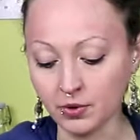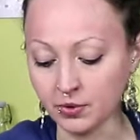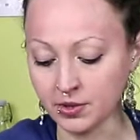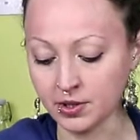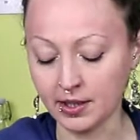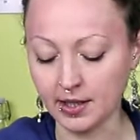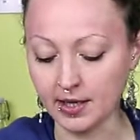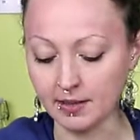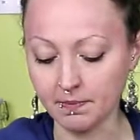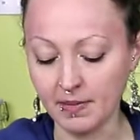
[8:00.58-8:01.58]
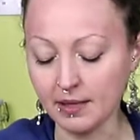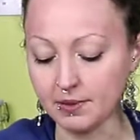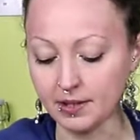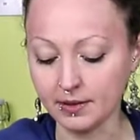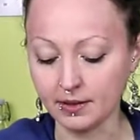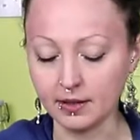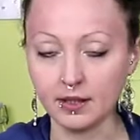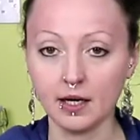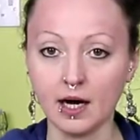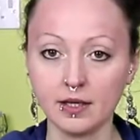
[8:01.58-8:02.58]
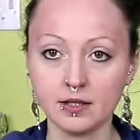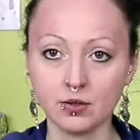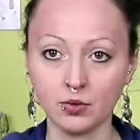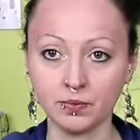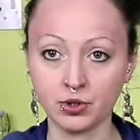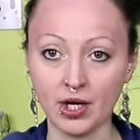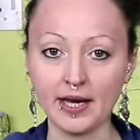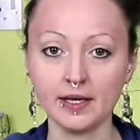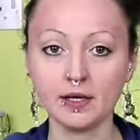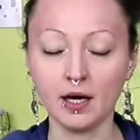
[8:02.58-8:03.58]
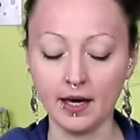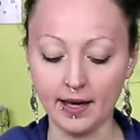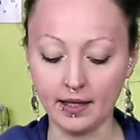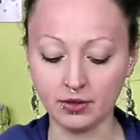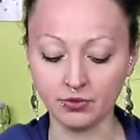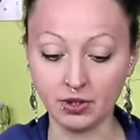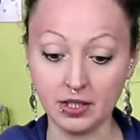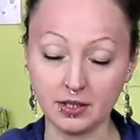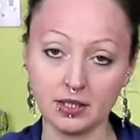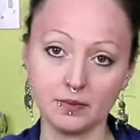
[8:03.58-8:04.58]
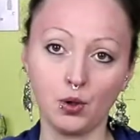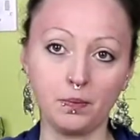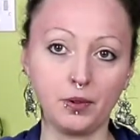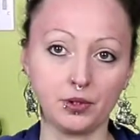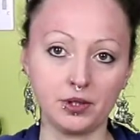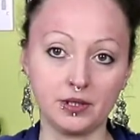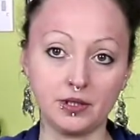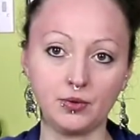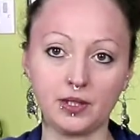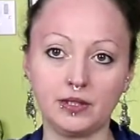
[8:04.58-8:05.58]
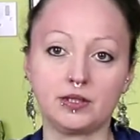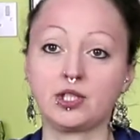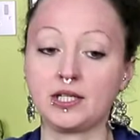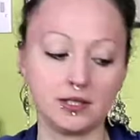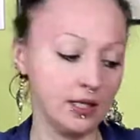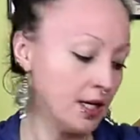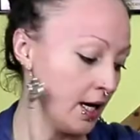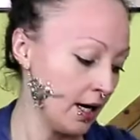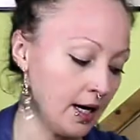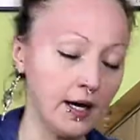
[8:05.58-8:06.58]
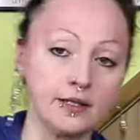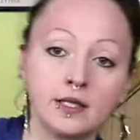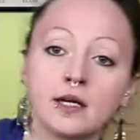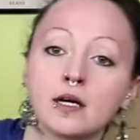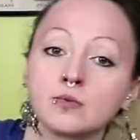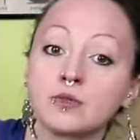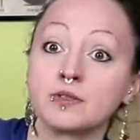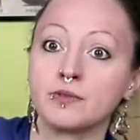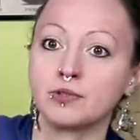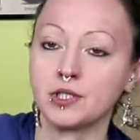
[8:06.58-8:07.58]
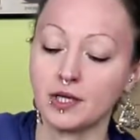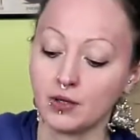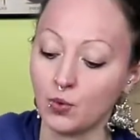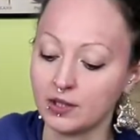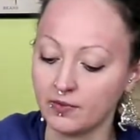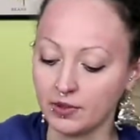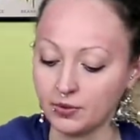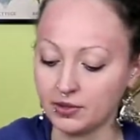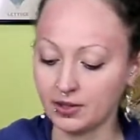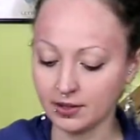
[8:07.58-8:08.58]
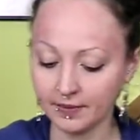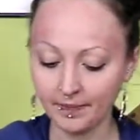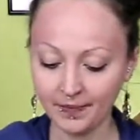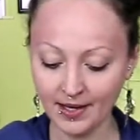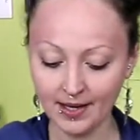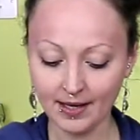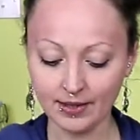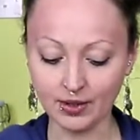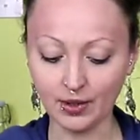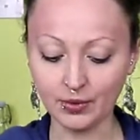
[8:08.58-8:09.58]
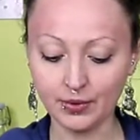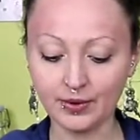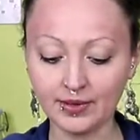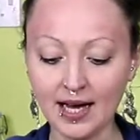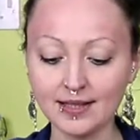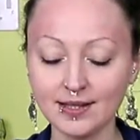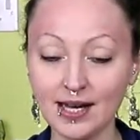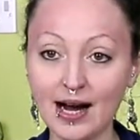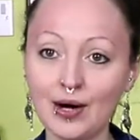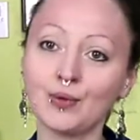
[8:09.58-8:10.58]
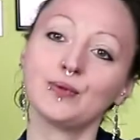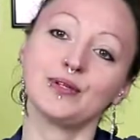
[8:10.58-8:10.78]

use maybe the ice cube tray and freeze the small portions that you can just take out of the freezer whenever you need. So that's how